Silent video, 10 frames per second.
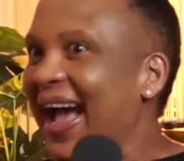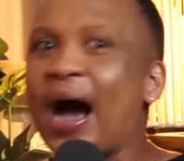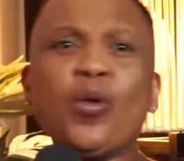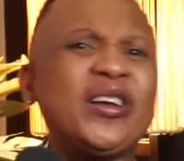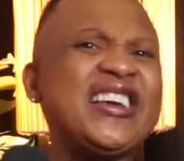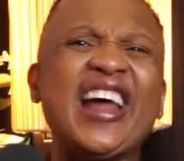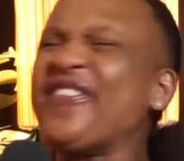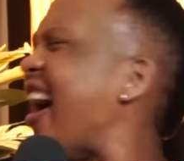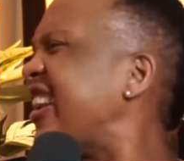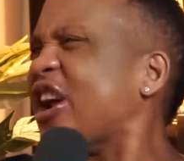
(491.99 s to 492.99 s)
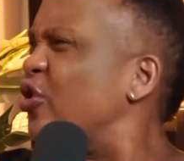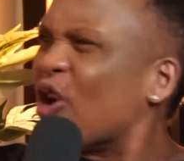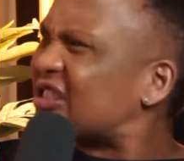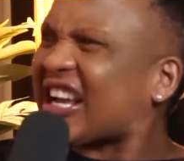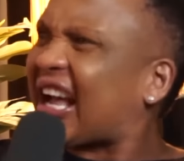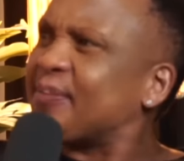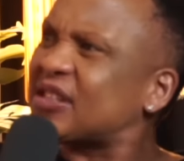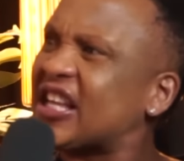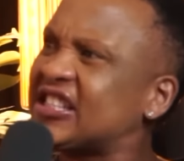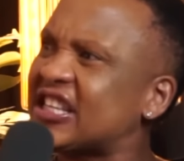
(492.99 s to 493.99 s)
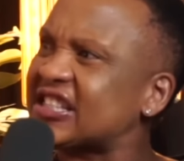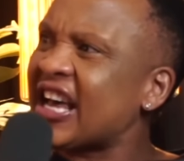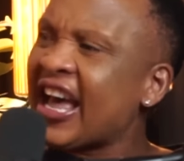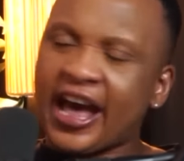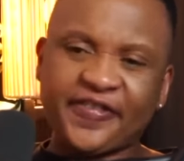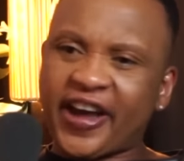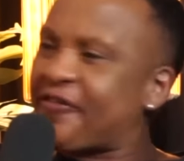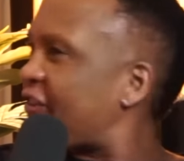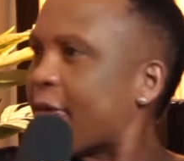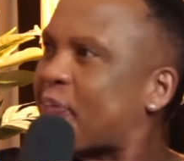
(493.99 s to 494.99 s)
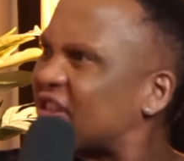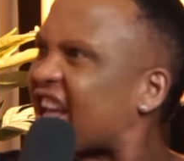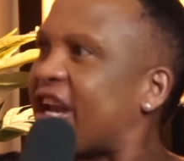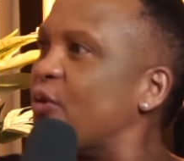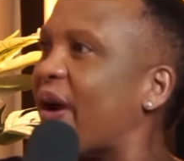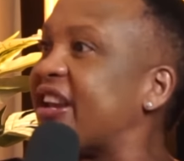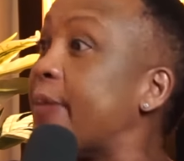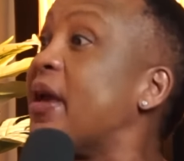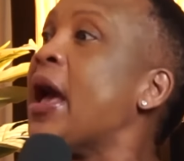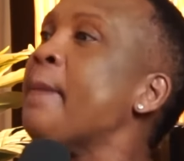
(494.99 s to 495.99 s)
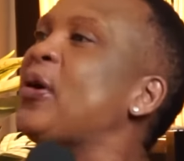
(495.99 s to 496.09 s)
I would never, under no circumstances, have a rapist anywhere near me.